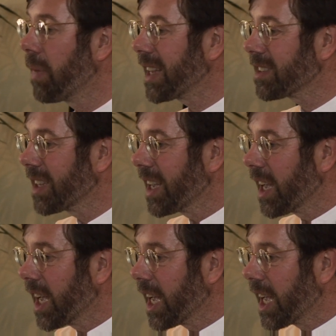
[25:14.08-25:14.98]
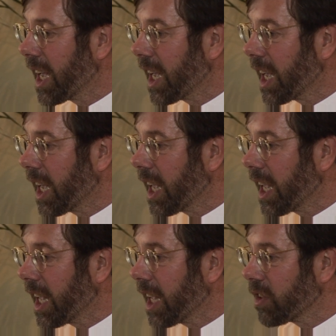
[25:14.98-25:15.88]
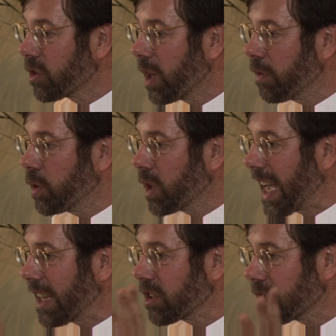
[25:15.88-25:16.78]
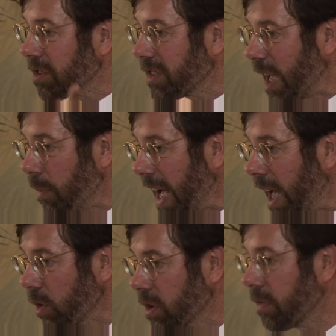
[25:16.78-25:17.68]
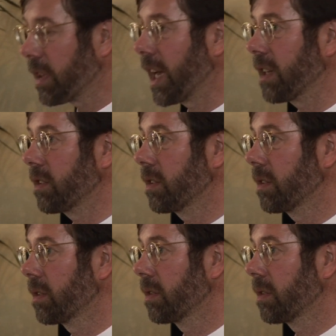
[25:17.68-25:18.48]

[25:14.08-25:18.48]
But, so if you can just step out of that,